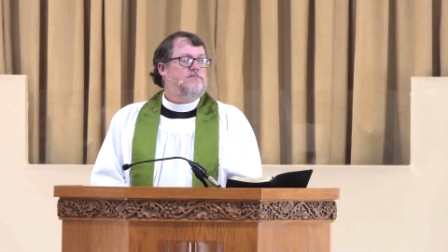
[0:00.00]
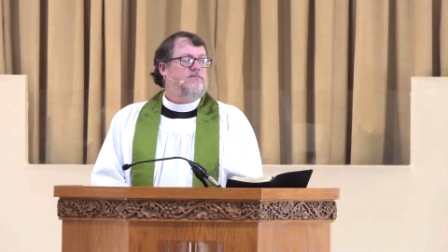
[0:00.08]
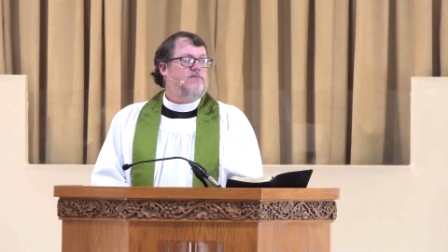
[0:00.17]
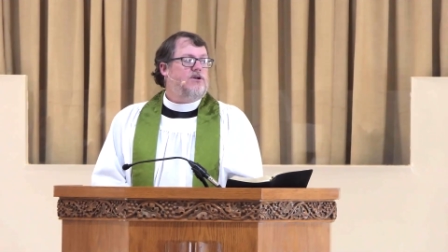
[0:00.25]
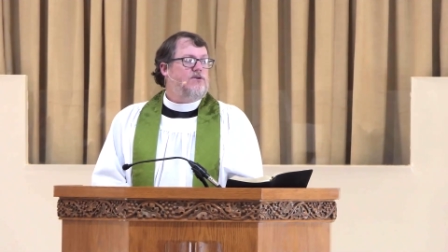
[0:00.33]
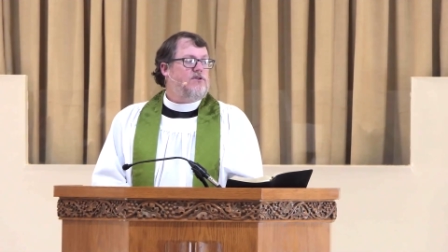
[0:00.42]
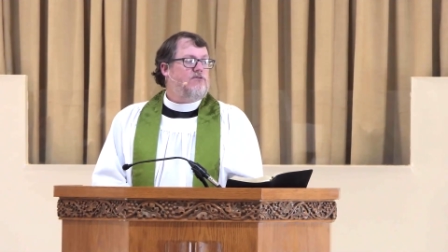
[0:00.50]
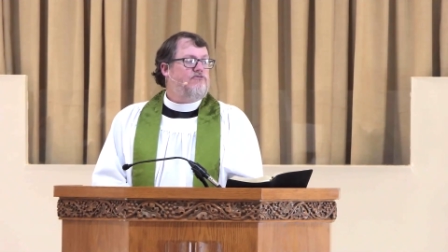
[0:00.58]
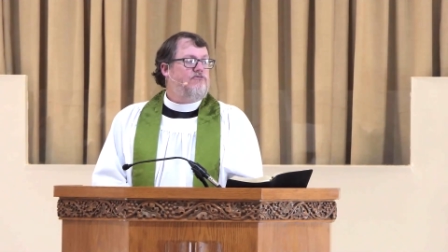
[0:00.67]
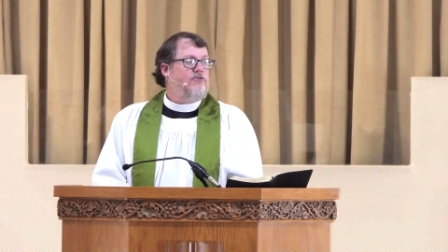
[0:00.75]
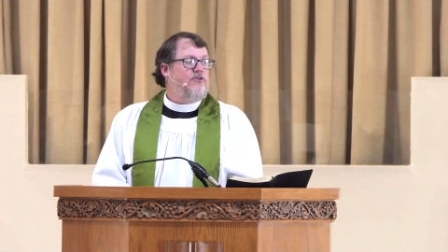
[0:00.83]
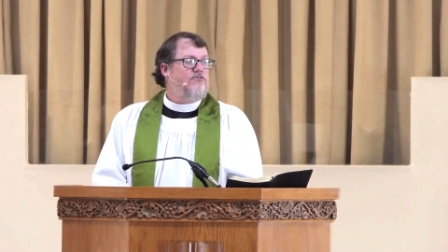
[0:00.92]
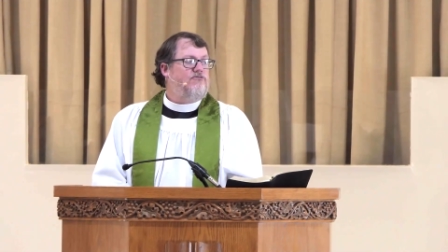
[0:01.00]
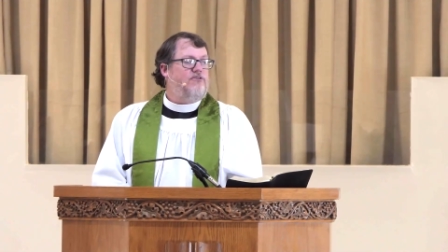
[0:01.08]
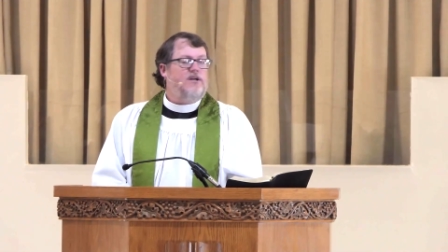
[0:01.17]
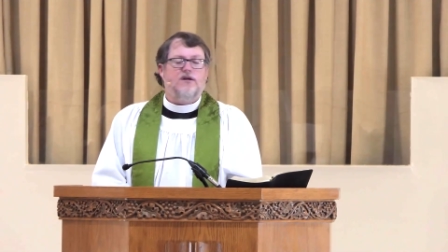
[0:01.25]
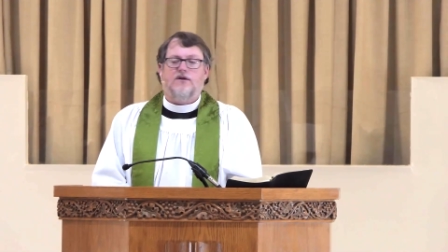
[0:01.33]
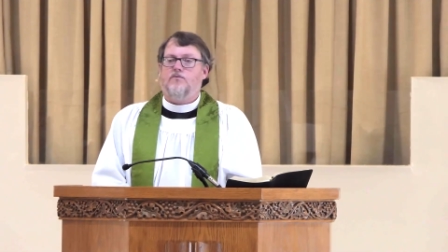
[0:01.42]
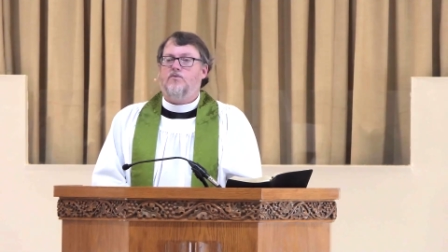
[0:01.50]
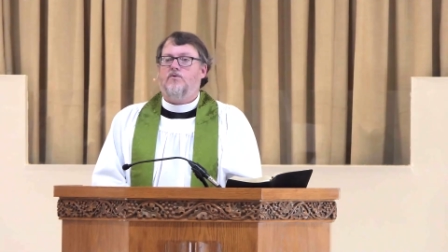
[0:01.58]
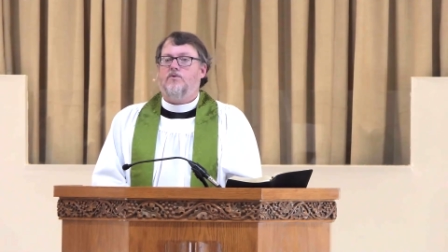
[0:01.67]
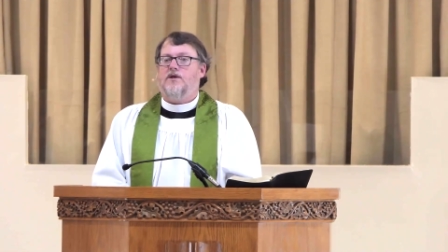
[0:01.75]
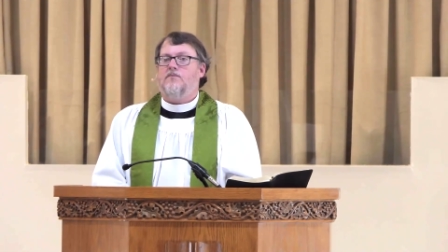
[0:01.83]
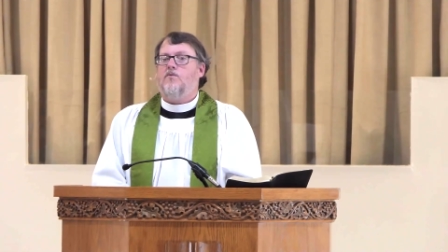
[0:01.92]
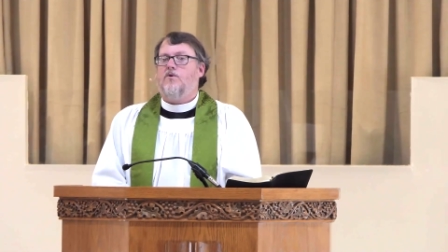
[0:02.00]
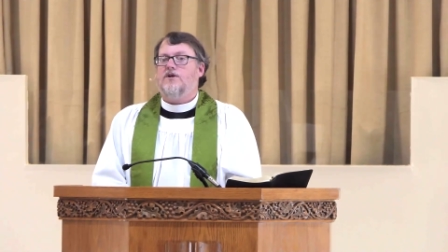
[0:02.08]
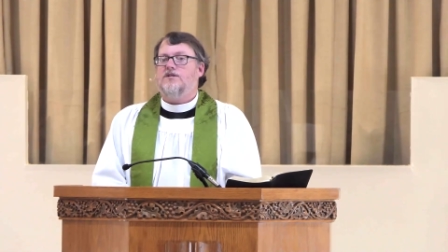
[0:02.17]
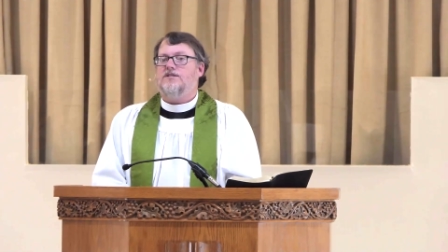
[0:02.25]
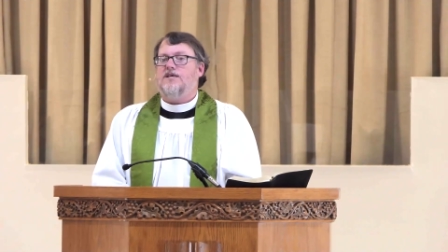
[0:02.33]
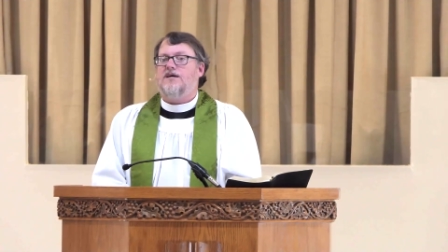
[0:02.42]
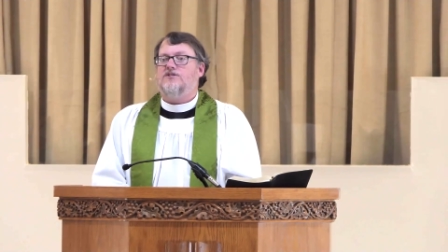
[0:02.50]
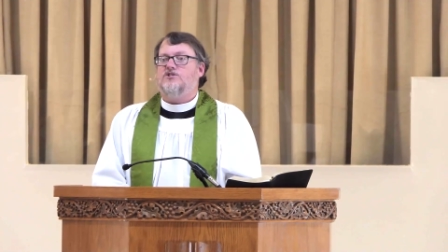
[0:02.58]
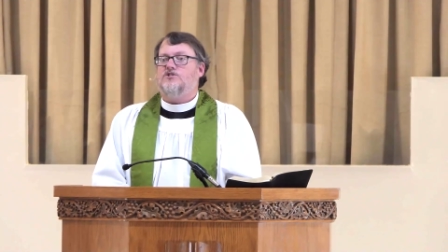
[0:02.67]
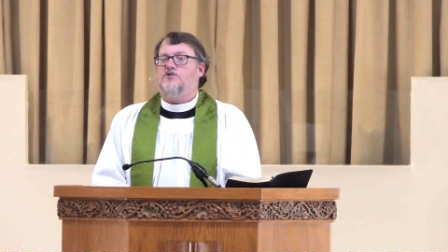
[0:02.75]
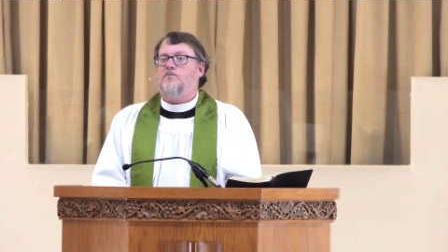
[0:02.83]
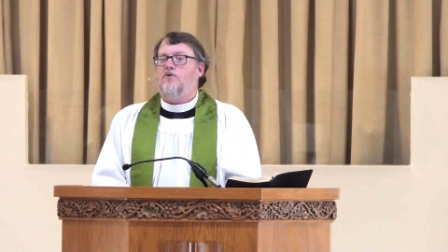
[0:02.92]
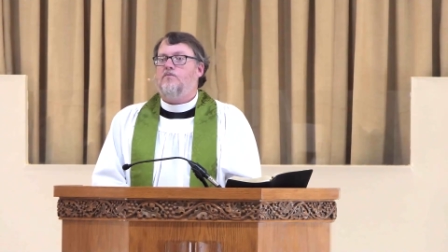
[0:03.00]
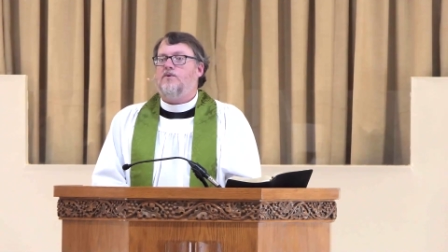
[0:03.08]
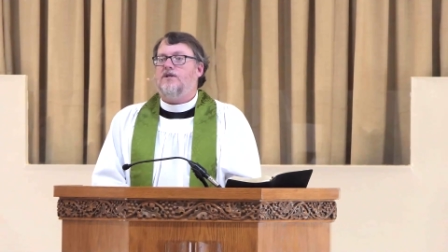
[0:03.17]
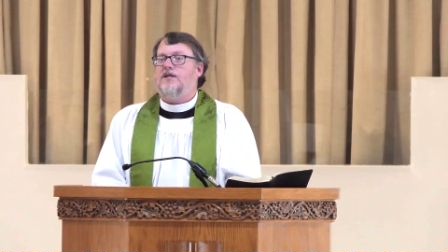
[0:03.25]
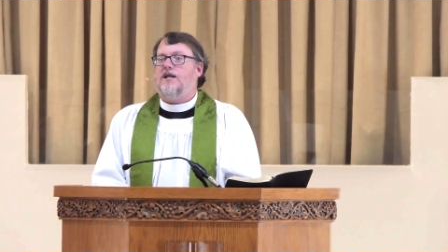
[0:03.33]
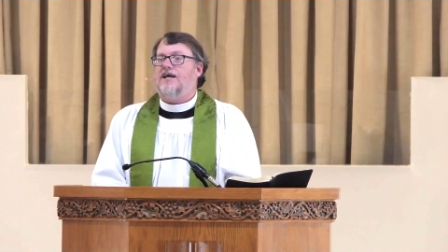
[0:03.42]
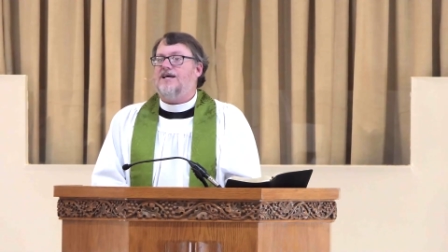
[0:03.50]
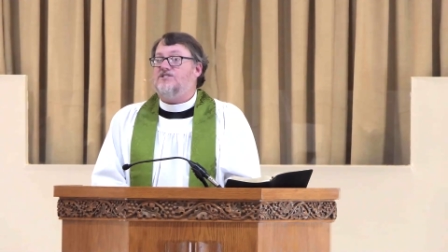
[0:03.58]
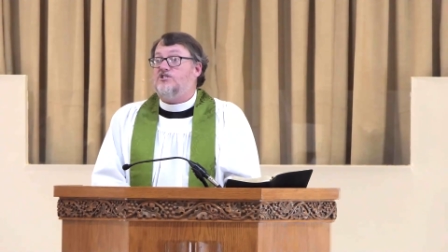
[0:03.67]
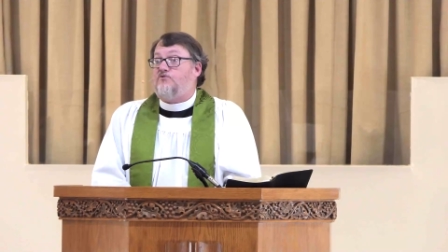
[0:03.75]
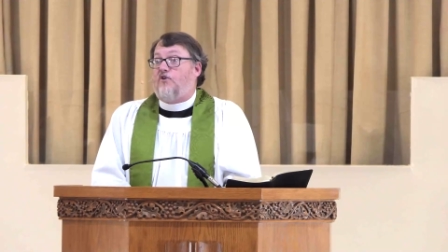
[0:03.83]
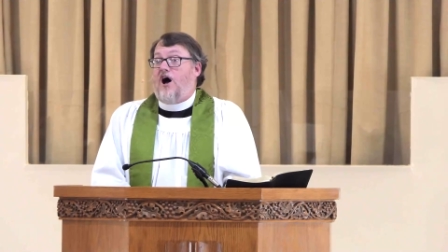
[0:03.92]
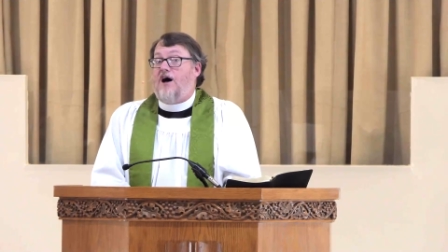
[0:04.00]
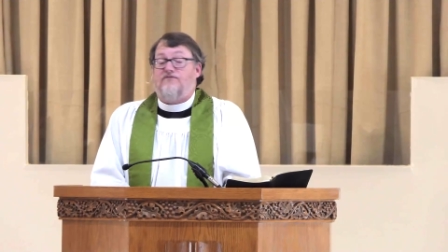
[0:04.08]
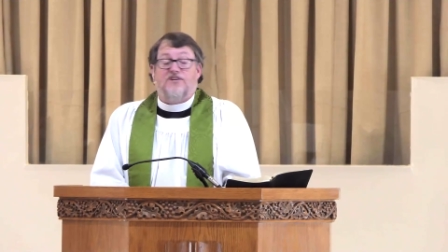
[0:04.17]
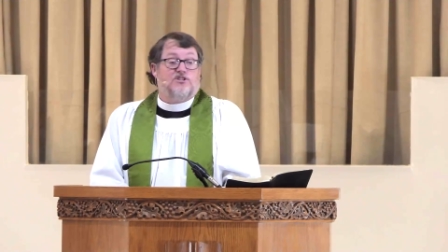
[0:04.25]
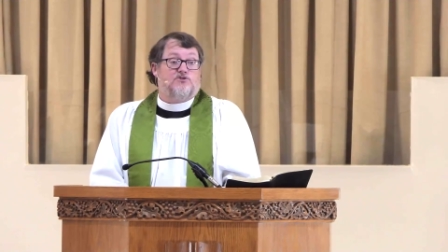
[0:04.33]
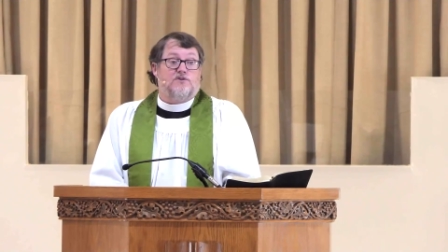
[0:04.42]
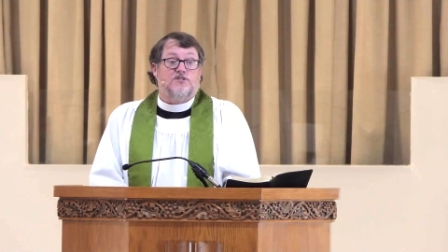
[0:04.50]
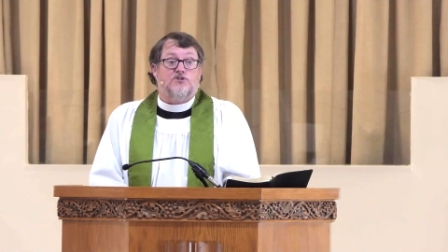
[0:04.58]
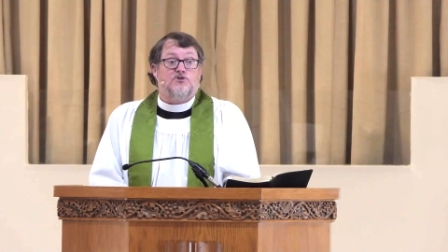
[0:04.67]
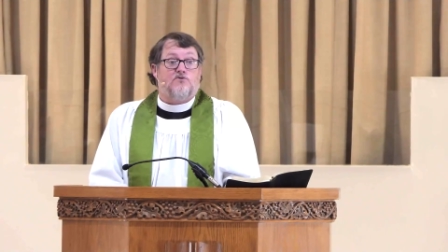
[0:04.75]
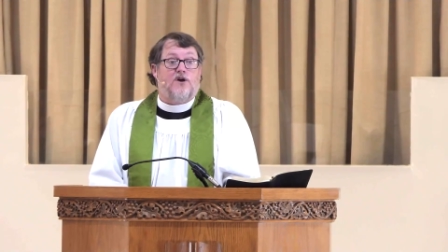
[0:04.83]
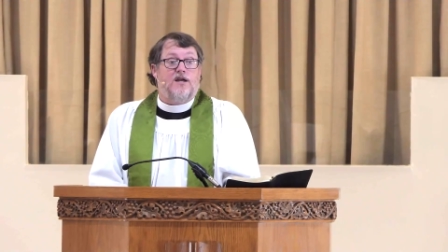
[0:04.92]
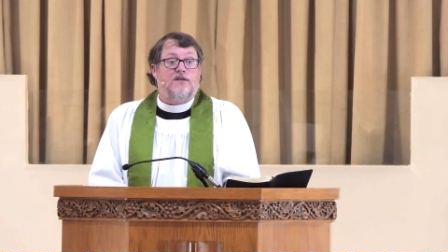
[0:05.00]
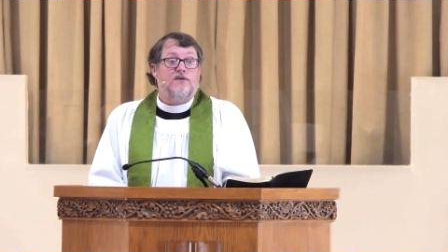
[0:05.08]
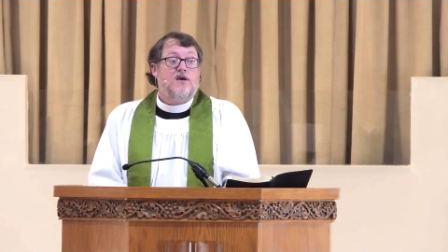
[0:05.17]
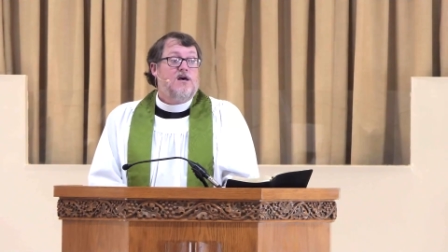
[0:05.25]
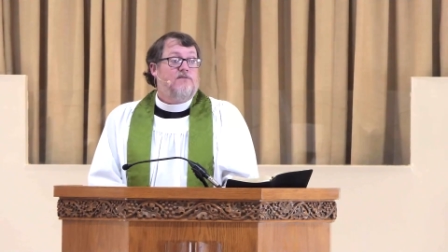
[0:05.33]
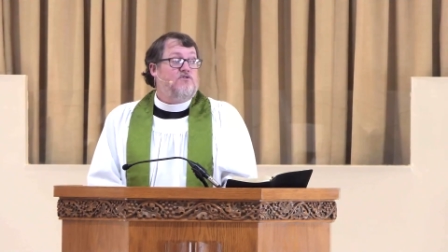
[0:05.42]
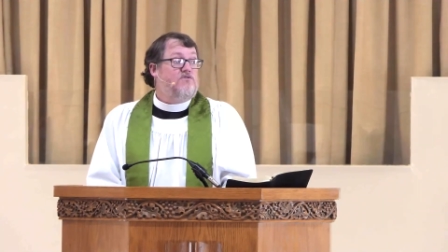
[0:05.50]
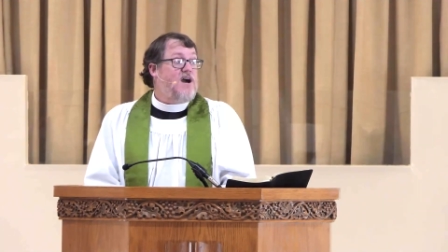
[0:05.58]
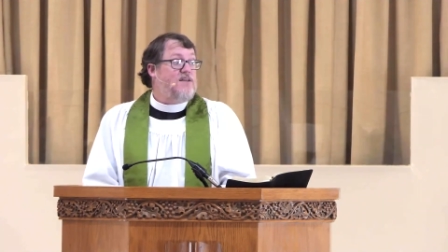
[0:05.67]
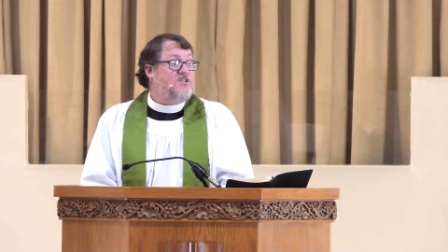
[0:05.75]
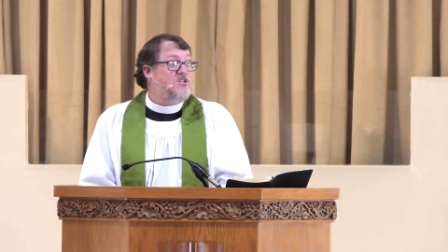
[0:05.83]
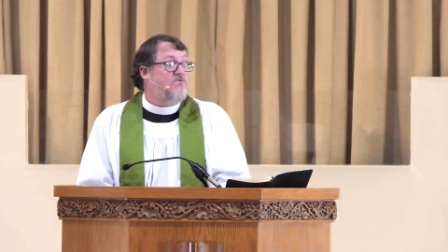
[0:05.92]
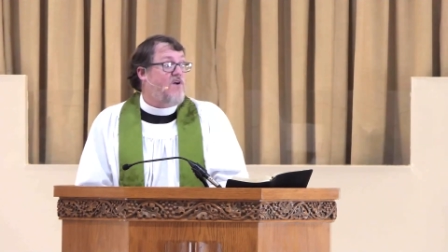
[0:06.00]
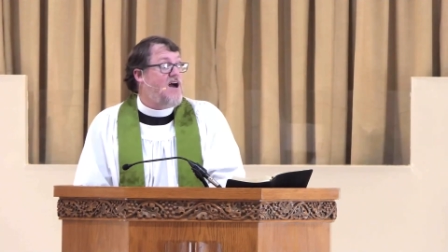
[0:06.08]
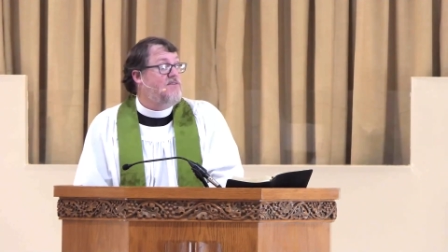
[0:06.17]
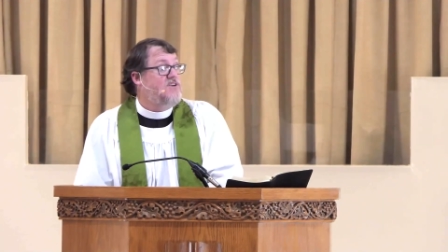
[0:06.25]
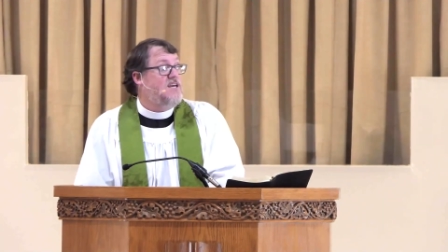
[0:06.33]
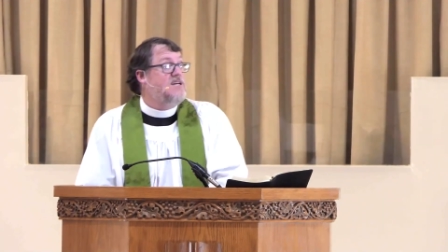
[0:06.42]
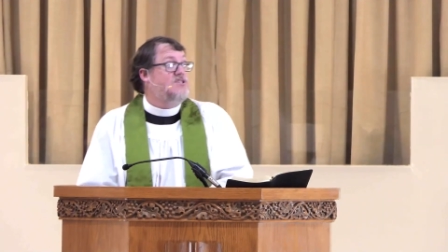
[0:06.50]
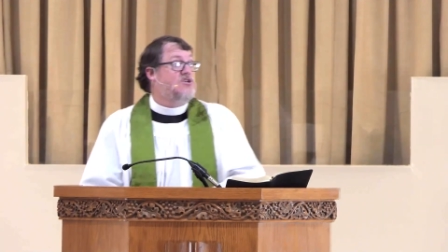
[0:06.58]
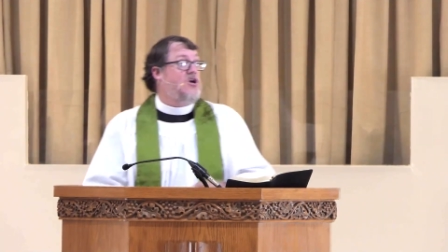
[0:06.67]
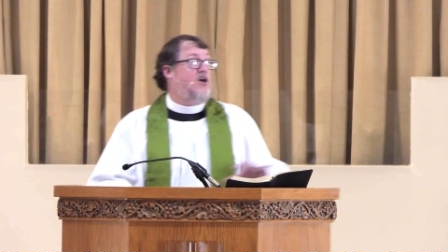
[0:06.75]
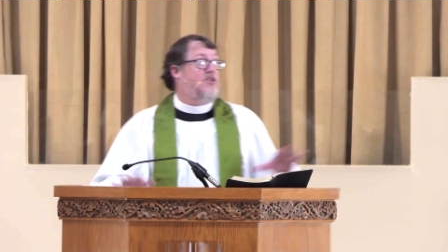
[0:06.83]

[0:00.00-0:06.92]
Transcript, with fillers: They're, they're full of fear. And we'll get more into that in just a moment. And I guess it's for obvious reasons, right? If you've got these five kings and all their